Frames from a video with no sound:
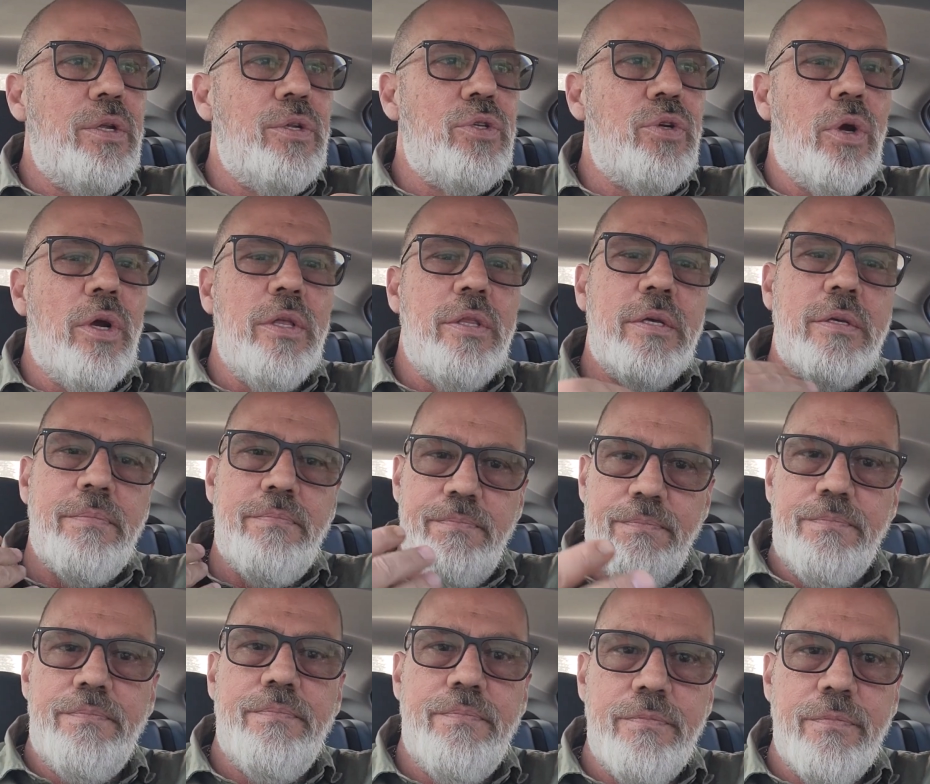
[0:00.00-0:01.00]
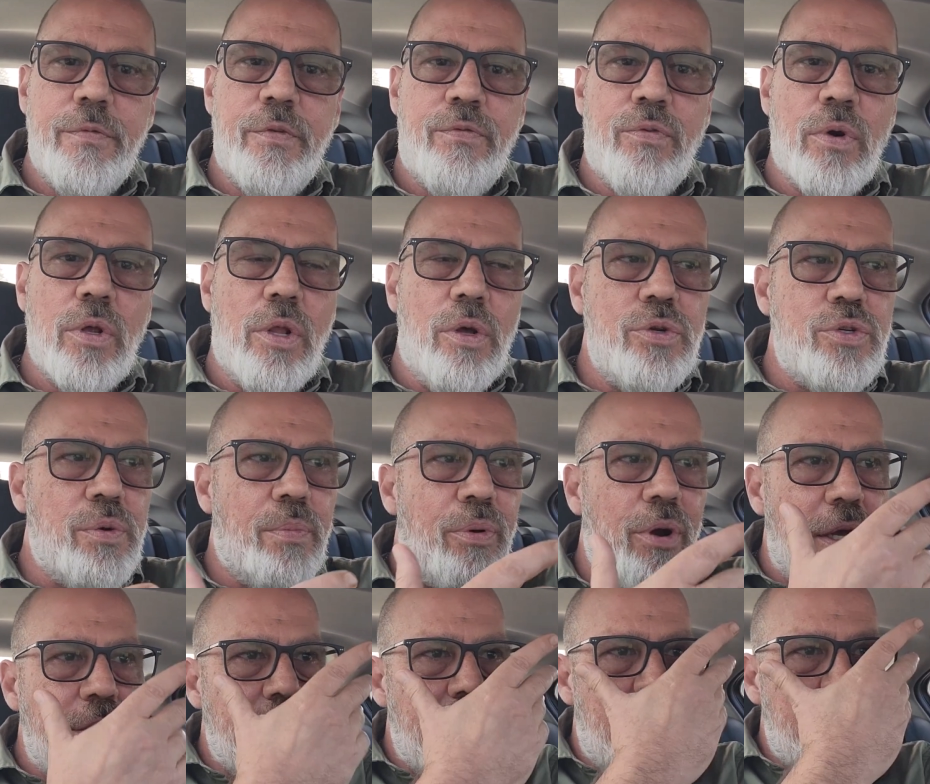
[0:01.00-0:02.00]
during the foreclosure
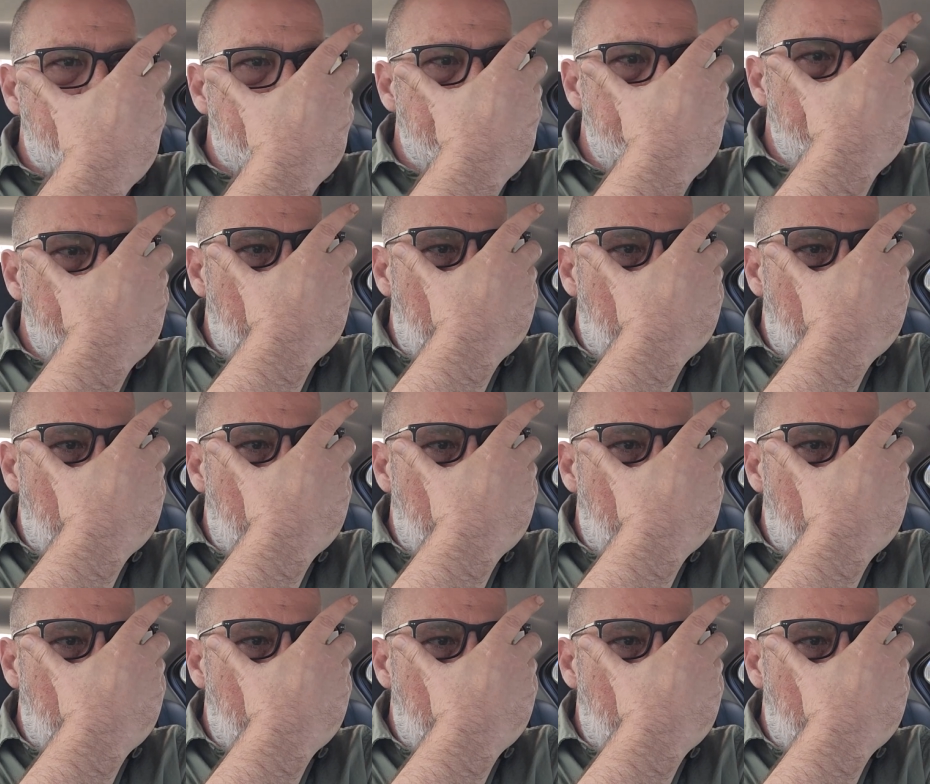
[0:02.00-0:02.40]
process